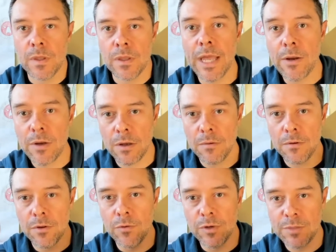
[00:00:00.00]
Like
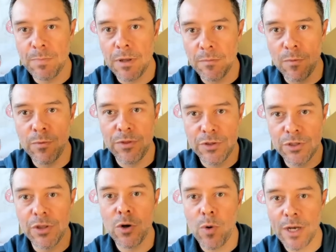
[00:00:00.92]
the response
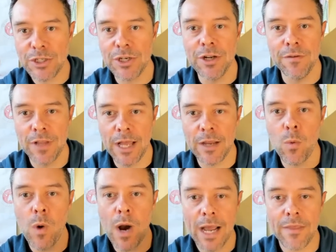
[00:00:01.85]
to the question of like
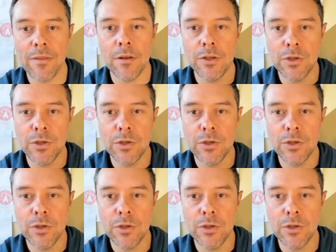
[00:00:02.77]
why